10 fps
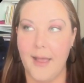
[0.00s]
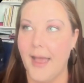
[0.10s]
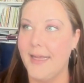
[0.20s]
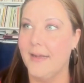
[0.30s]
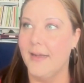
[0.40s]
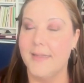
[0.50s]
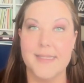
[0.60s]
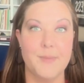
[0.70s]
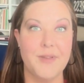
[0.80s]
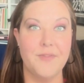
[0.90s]
I got
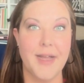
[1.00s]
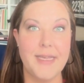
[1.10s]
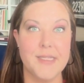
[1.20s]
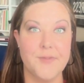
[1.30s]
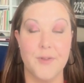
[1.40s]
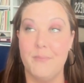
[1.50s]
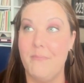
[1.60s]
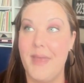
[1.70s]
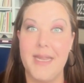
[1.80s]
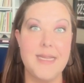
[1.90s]
some advice from
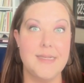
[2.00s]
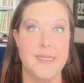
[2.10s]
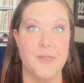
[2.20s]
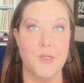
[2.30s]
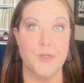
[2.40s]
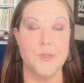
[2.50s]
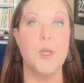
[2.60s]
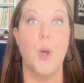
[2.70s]
many teachers.